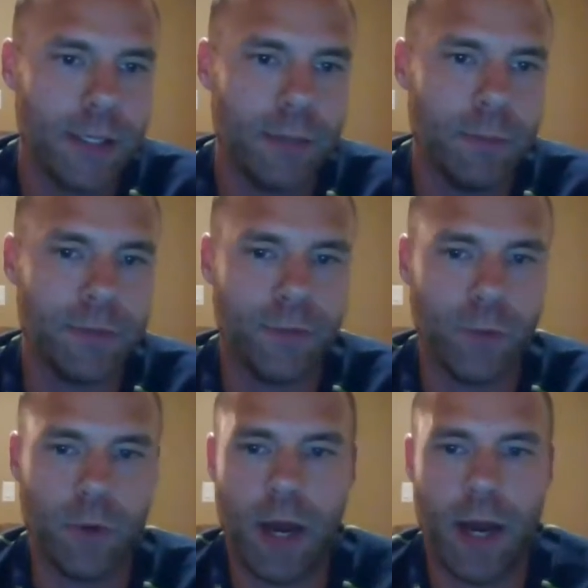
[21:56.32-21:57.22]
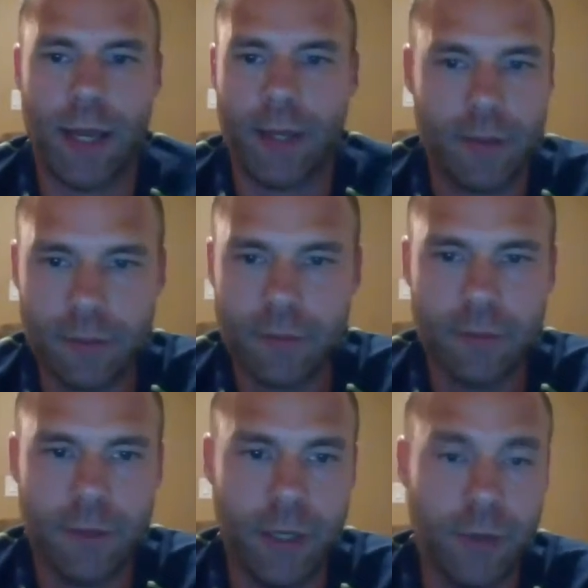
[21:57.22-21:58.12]
before I,
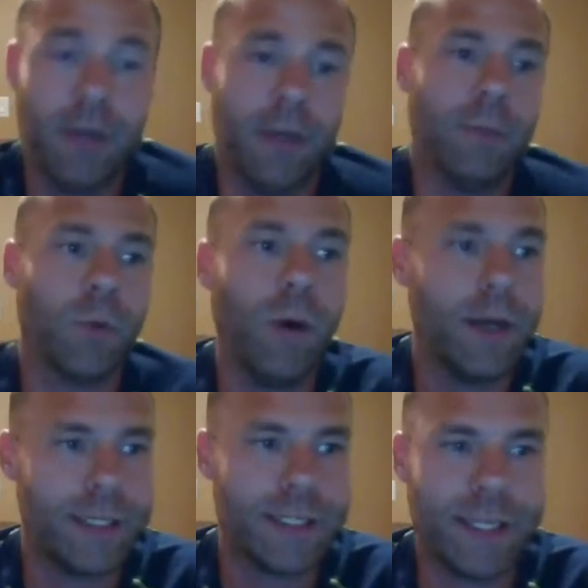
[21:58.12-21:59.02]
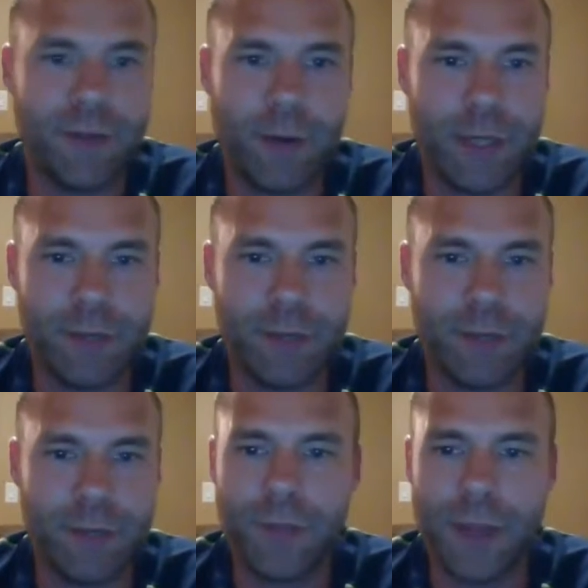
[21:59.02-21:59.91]
number one, to see if I would
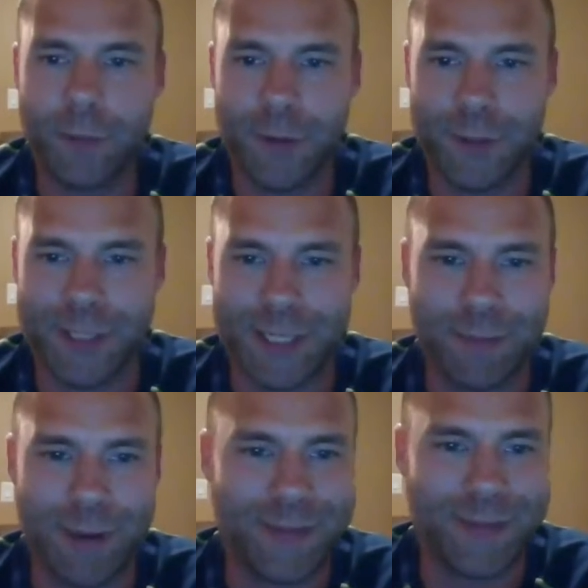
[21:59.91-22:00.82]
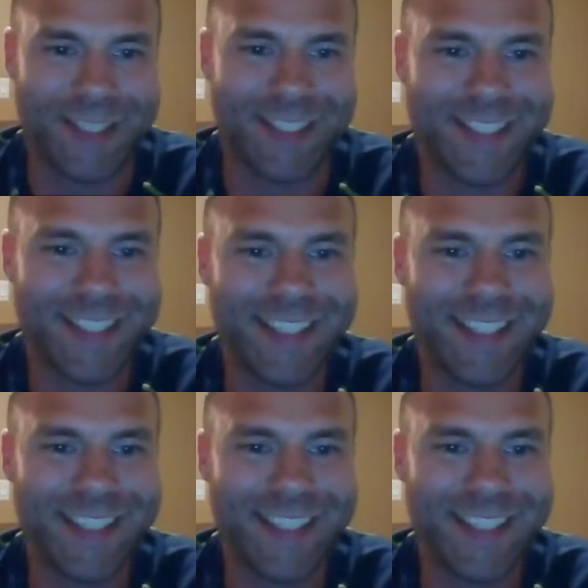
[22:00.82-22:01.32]
even want that person in my business.